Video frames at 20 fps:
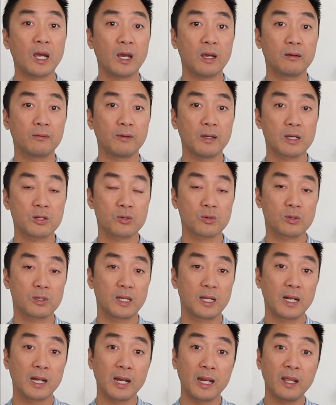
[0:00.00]
have
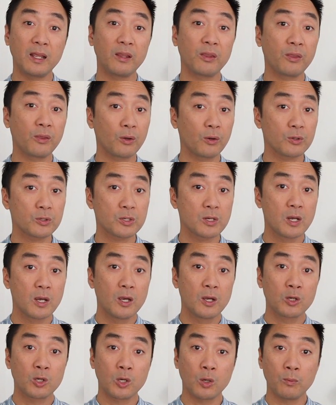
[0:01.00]
actually less thoughts
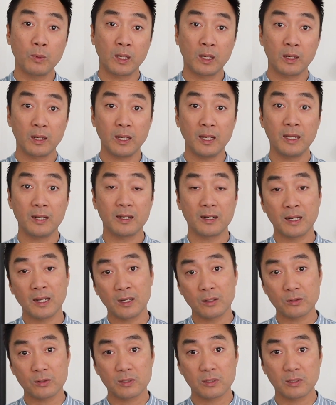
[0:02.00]
coming in and
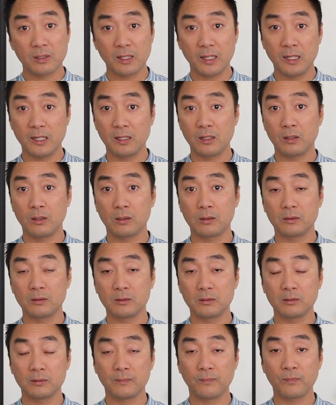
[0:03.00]
out in
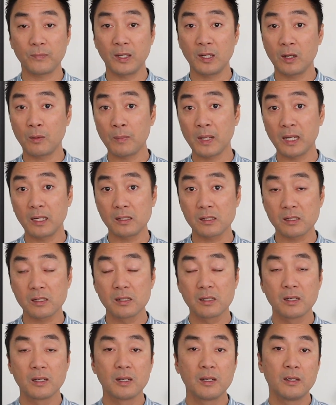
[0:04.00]
our mind.
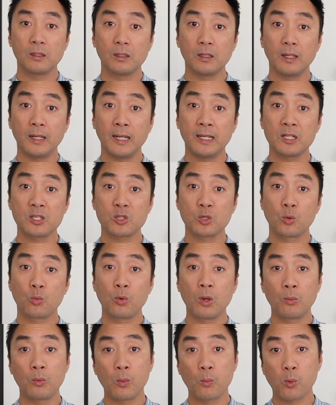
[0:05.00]
And so
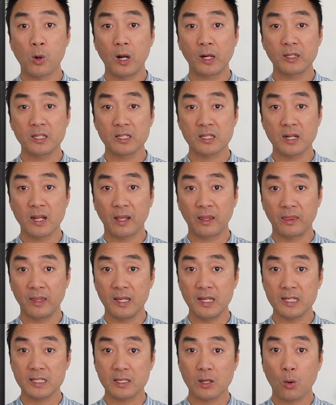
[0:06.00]
when we practice like
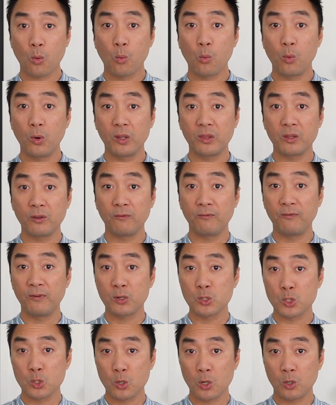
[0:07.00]
this with a
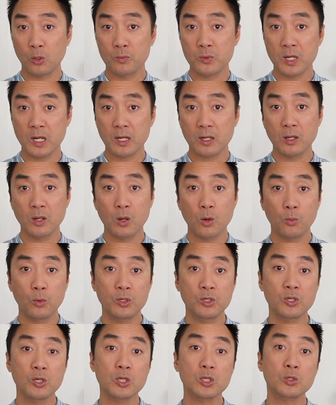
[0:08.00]
visual object, we
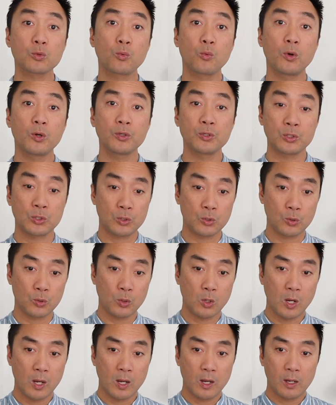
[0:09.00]
just want
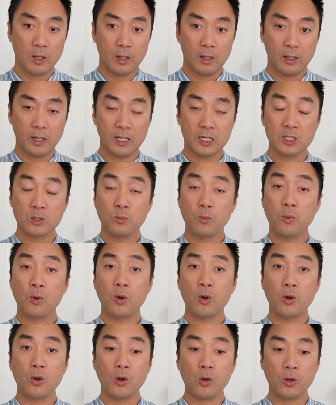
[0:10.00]
to
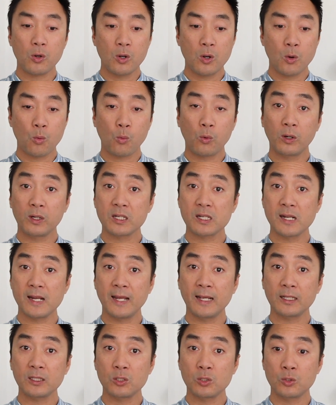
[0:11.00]
explore what it's
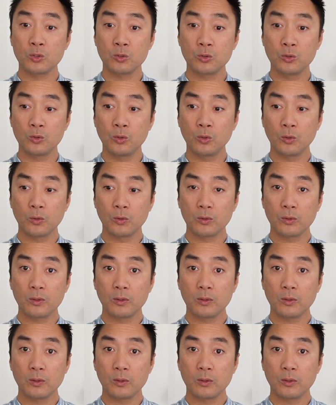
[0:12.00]
like to